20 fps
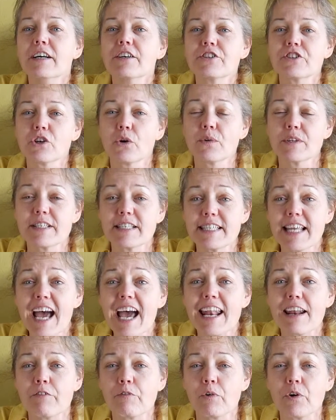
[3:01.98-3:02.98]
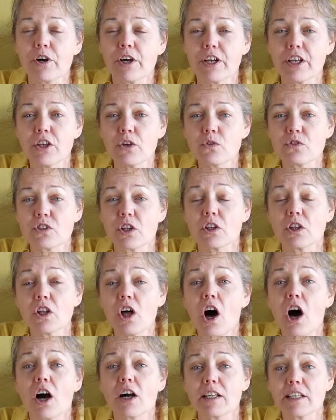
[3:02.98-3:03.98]
So instead, if we're going to use a
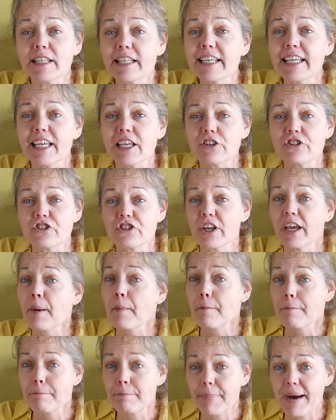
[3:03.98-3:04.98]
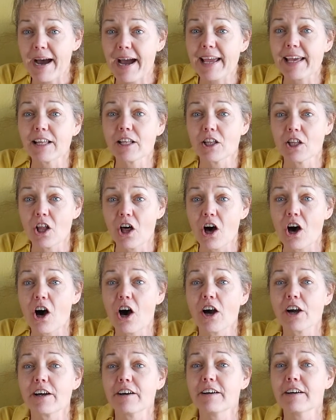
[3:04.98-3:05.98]
long leash, buy a
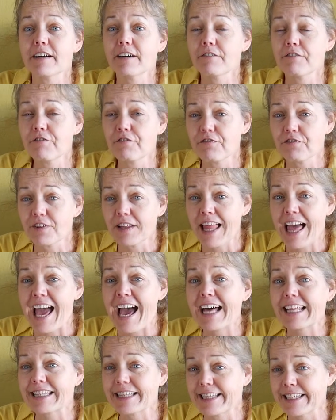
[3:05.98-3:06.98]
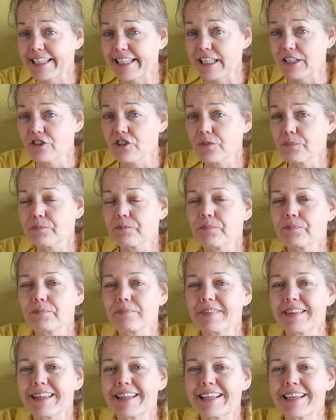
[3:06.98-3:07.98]
long flat leash.
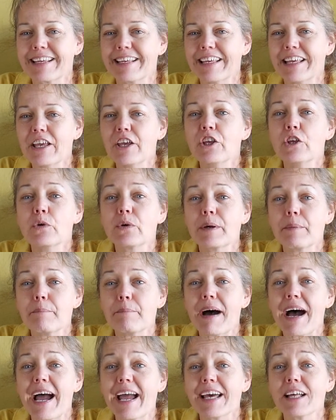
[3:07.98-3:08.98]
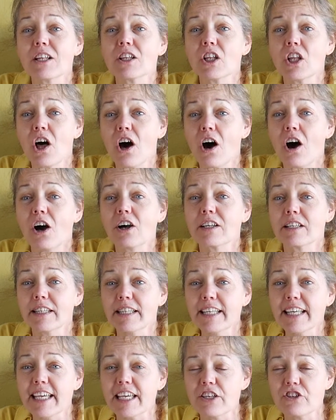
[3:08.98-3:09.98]
You can buy a long
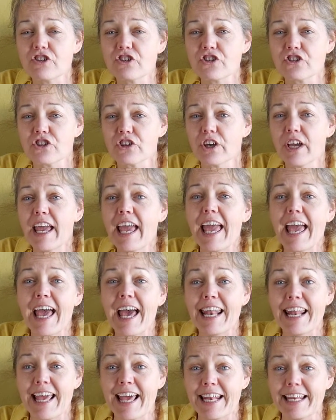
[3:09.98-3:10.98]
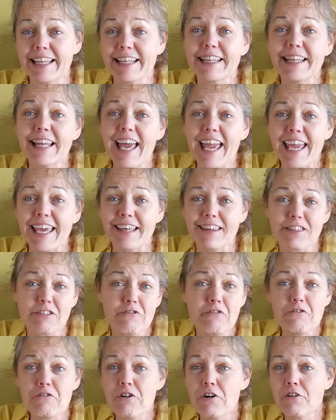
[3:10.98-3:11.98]
leash at any length
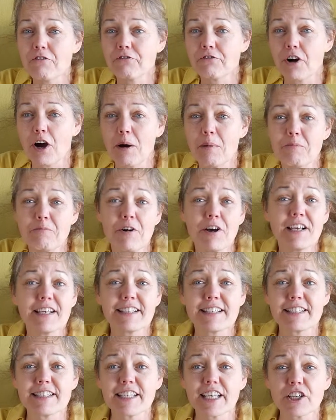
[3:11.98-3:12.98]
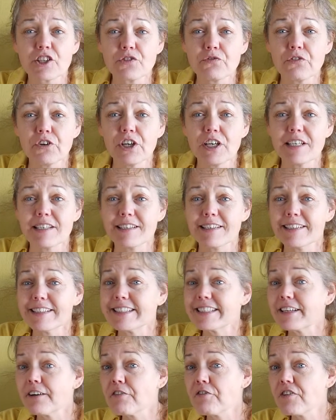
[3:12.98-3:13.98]
from 6 foot
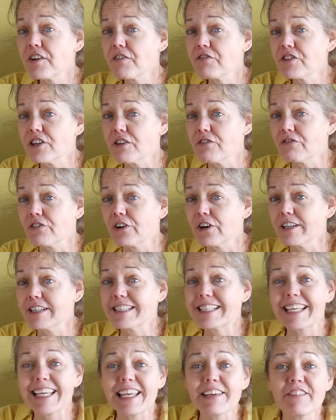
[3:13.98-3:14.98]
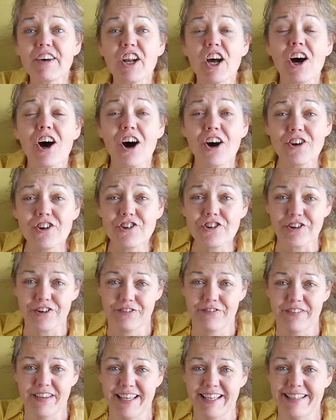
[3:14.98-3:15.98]
to 50 foot to even 100
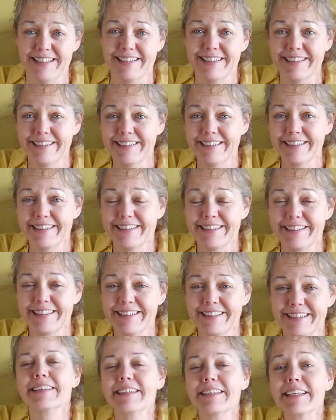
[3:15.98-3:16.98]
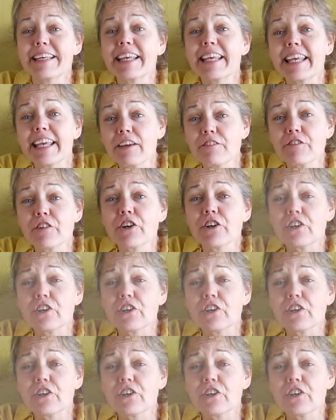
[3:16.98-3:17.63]
feet. If your